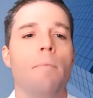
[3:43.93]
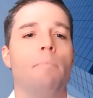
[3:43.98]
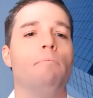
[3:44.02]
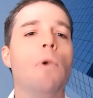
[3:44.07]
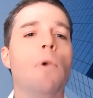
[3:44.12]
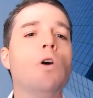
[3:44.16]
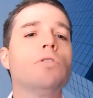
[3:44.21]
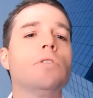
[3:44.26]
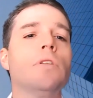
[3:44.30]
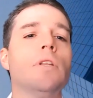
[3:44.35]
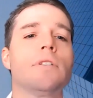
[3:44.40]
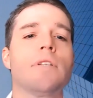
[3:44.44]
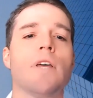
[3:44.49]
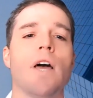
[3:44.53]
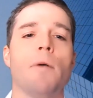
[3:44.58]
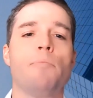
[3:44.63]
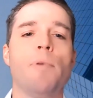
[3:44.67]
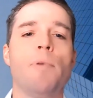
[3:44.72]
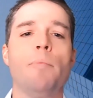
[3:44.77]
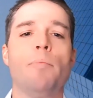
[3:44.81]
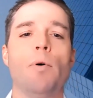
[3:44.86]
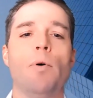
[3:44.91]
Most of the
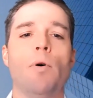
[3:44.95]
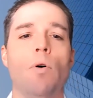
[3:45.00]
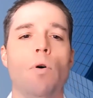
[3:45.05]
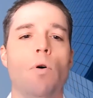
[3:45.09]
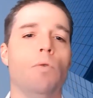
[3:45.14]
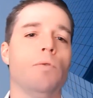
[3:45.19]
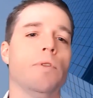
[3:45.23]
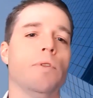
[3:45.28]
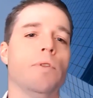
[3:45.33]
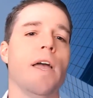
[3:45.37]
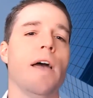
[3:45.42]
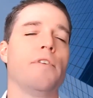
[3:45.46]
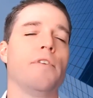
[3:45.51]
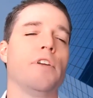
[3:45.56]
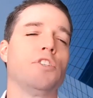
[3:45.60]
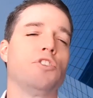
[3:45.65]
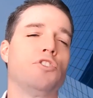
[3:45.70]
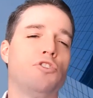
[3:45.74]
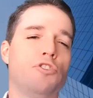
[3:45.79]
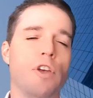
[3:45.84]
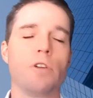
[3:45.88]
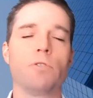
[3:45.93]
time, people only have a
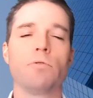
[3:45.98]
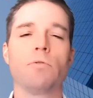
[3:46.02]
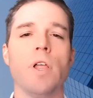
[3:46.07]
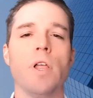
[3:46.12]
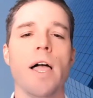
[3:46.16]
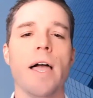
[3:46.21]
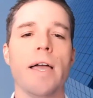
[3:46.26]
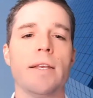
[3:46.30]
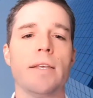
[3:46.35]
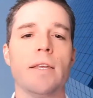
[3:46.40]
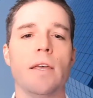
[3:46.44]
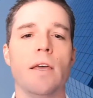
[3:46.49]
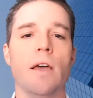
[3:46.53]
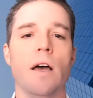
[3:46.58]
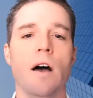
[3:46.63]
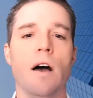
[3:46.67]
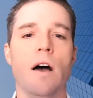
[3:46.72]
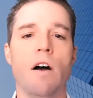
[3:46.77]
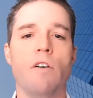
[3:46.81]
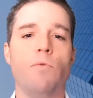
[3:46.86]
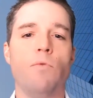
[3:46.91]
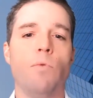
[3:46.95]
general
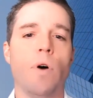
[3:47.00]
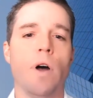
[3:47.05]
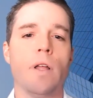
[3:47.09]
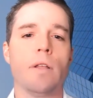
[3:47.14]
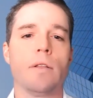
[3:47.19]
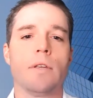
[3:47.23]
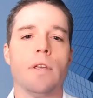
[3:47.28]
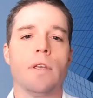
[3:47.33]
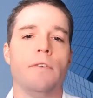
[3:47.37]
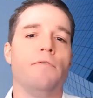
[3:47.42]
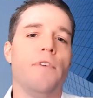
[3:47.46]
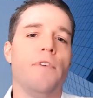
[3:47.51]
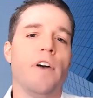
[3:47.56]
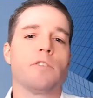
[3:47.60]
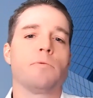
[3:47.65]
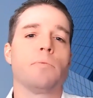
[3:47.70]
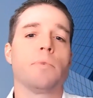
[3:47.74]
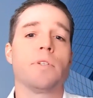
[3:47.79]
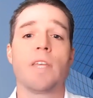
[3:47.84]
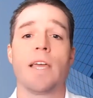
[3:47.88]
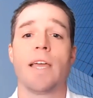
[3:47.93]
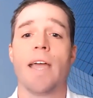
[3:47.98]
idea of what
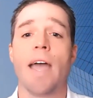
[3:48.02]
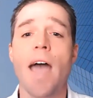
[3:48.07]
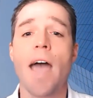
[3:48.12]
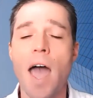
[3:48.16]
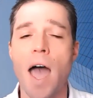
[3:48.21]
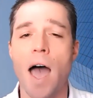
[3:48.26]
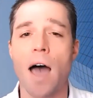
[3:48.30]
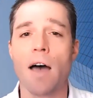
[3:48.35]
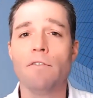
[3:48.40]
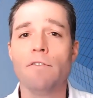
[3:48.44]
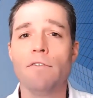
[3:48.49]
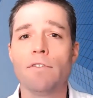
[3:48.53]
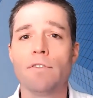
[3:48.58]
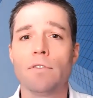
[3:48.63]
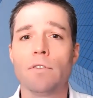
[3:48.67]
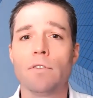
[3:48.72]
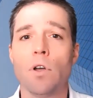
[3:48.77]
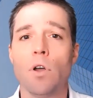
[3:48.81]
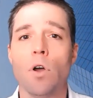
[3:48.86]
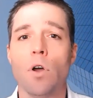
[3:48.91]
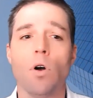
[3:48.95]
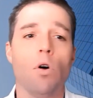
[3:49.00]
investments they have
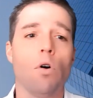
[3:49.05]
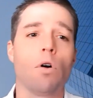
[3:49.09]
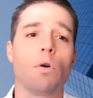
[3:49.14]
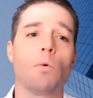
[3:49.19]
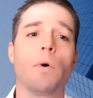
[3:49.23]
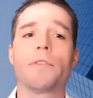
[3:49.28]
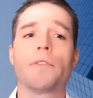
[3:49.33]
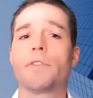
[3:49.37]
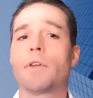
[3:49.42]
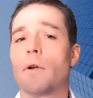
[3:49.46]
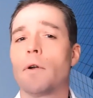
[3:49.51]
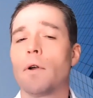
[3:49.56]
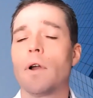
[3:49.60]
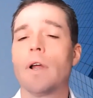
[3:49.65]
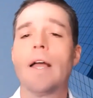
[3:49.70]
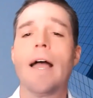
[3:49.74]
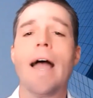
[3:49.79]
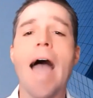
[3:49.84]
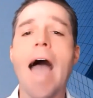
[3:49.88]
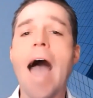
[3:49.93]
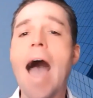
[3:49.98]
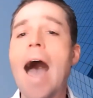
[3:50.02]
or what they're
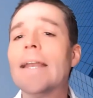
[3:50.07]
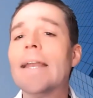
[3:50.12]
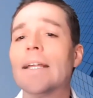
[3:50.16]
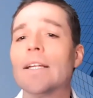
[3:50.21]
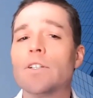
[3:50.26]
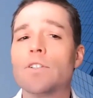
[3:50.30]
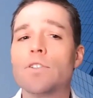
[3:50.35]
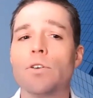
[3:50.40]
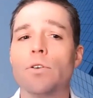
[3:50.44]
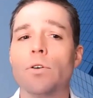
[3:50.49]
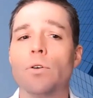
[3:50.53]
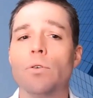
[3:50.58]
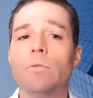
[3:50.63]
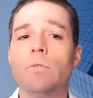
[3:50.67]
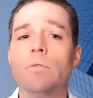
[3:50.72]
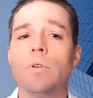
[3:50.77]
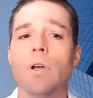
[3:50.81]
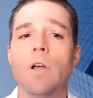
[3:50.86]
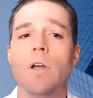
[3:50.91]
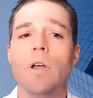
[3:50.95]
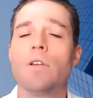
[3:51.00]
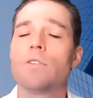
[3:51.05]
adding to.
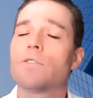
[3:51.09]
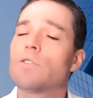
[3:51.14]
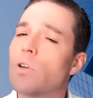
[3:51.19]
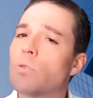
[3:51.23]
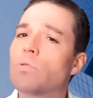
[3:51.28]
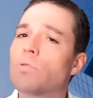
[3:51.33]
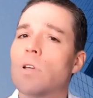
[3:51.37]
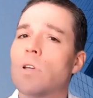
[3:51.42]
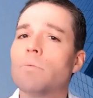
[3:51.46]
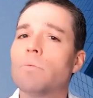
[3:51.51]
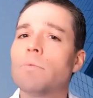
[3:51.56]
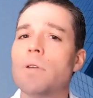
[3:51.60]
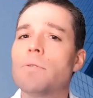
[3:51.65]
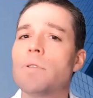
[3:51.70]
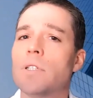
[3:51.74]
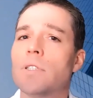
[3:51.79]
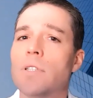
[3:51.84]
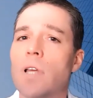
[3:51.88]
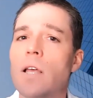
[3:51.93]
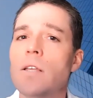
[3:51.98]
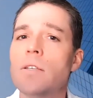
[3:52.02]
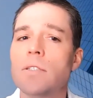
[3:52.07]
So sometimes
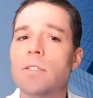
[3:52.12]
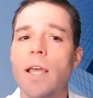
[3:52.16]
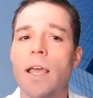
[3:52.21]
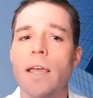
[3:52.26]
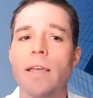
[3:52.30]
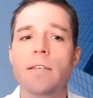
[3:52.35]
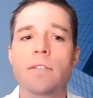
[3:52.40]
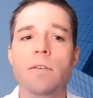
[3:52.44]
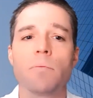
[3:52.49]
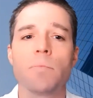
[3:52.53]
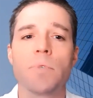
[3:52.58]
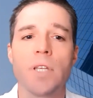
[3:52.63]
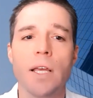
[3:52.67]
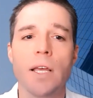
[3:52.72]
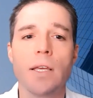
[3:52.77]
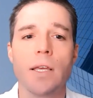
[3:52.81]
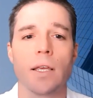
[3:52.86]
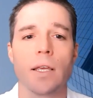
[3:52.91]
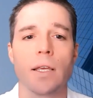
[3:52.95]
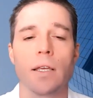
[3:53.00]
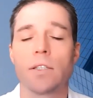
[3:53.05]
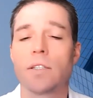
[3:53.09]
it does take some
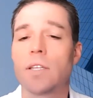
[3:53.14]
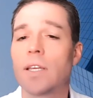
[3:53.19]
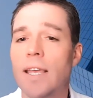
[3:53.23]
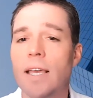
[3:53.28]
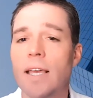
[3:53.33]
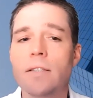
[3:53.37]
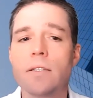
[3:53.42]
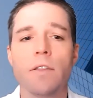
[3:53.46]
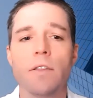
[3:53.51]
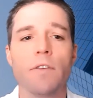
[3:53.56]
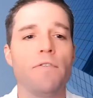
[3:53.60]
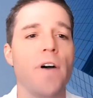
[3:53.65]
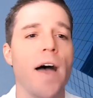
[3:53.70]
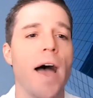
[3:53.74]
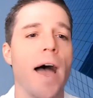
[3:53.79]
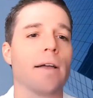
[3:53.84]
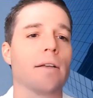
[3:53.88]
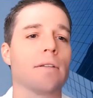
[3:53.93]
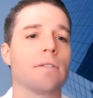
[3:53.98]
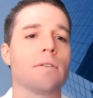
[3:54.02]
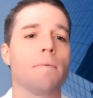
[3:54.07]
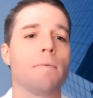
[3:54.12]
digging to get to the
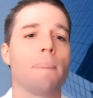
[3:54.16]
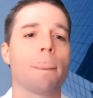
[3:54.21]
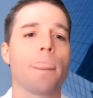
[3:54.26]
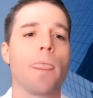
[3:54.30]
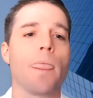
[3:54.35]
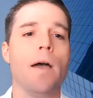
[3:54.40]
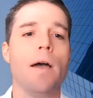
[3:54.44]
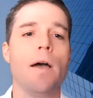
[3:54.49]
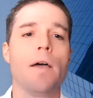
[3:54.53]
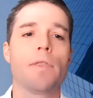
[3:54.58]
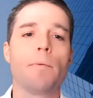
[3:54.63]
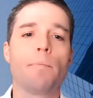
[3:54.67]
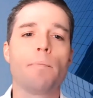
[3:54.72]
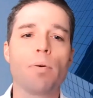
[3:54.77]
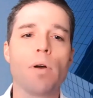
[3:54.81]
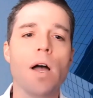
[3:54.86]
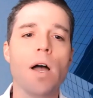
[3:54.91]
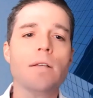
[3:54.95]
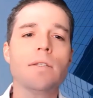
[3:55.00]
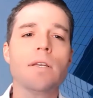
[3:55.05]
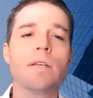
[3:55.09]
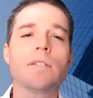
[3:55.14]
facts. The
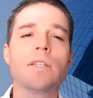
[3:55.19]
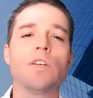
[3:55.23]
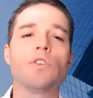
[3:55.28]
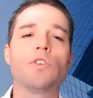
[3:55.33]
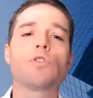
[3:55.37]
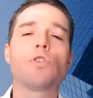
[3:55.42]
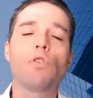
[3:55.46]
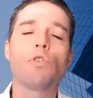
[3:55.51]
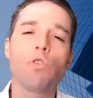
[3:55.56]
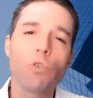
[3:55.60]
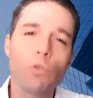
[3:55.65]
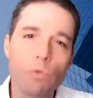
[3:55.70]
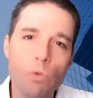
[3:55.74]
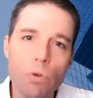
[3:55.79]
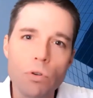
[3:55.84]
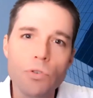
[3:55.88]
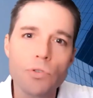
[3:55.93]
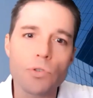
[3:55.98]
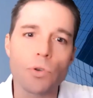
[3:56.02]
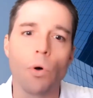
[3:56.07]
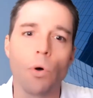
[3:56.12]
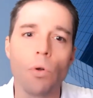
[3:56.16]
process is
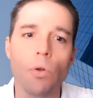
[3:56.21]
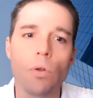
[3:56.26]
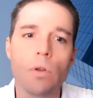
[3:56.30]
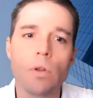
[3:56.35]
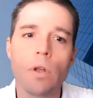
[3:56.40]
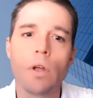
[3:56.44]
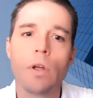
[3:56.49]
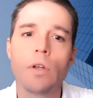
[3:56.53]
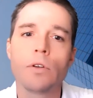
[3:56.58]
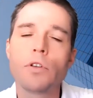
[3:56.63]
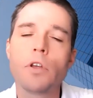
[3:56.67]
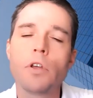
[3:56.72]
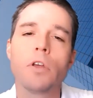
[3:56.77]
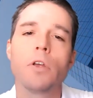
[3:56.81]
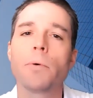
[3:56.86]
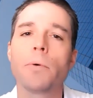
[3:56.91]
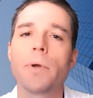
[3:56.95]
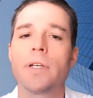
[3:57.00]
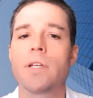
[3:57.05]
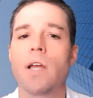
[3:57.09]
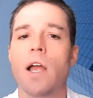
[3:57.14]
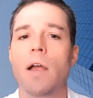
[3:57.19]
crucial to
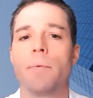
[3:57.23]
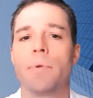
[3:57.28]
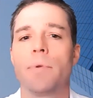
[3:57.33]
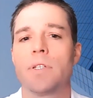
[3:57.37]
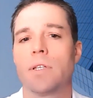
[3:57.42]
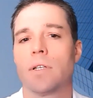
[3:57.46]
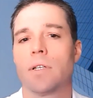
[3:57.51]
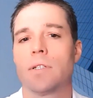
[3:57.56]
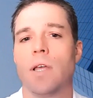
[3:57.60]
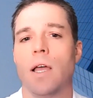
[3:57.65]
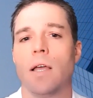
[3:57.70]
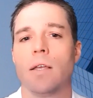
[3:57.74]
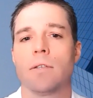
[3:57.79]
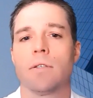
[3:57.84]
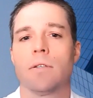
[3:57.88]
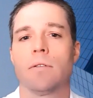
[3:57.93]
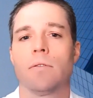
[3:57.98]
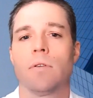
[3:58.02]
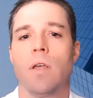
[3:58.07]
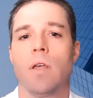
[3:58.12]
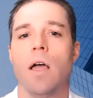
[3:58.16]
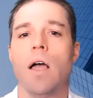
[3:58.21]
your retirement success.
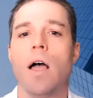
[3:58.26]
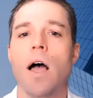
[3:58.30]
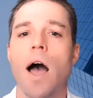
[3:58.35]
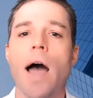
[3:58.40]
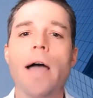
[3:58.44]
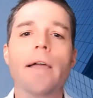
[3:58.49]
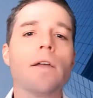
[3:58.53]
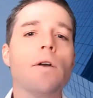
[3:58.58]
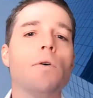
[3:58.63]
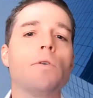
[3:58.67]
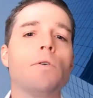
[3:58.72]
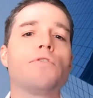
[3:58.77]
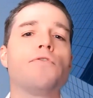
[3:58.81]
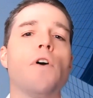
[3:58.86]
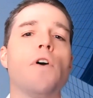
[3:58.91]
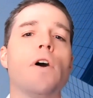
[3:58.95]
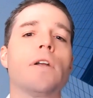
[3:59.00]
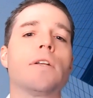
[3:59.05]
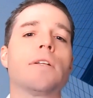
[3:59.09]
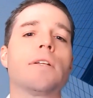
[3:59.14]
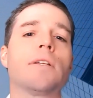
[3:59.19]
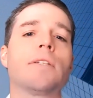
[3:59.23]
I go as
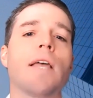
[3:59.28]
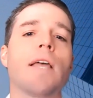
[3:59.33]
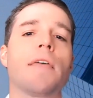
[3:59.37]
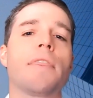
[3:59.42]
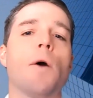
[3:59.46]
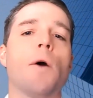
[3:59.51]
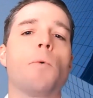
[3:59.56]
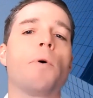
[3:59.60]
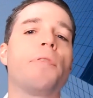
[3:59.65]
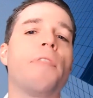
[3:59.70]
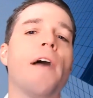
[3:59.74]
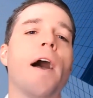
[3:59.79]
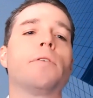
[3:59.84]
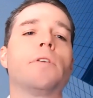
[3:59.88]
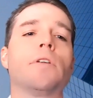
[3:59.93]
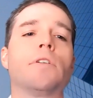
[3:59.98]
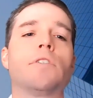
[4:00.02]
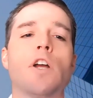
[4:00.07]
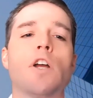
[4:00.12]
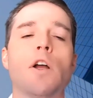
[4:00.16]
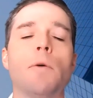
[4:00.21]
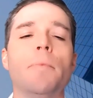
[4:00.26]
far as to say that without
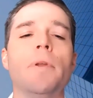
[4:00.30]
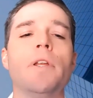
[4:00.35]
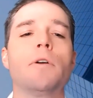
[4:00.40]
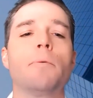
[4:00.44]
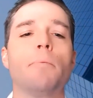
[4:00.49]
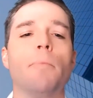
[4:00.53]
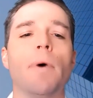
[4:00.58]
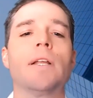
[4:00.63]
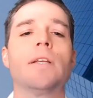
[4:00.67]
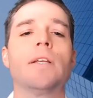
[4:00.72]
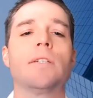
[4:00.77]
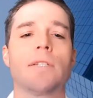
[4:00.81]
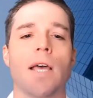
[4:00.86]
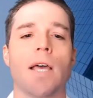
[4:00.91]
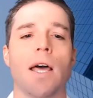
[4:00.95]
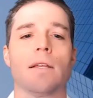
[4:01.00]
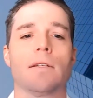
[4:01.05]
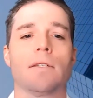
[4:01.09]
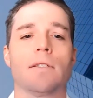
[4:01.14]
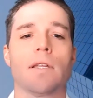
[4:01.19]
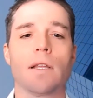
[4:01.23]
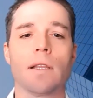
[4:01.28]
determining your money
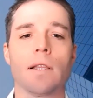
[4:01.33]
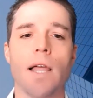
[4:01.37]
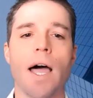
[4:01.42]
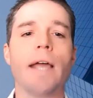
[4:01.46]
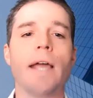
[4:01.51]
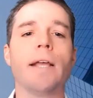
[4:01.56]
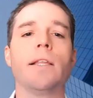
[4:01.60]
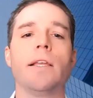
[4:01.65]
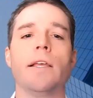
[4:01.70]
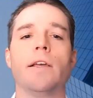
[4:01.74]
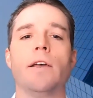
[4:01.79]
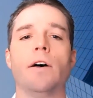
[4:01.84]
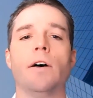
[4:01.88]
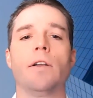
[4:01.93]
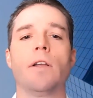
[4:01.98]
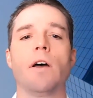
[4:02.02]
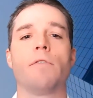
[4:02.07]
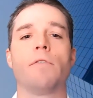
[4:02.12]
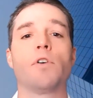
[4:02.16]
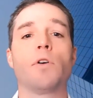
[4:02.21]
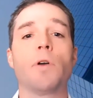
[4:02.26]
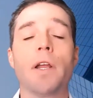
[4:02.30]
status, the likelihood
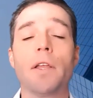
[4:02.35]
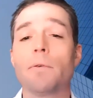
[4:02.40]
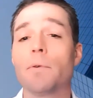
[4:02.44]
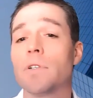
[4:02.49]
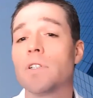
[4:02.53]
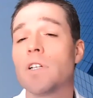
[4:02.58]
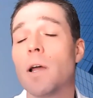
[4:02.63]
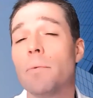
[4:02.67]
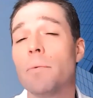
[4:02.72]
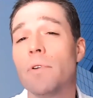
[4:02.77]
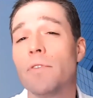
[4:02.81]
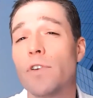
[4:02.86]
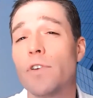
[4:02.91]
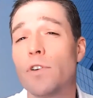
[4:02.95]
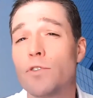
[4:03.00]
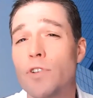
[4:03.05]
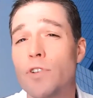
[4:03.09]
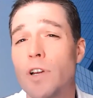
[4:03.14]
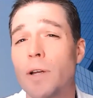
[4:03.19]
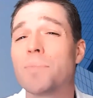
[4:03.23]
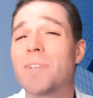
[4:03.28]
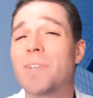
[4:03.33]
of creating the retirement of your
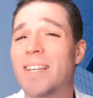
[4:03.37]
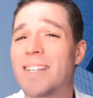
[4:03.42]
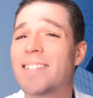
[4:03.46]
dreams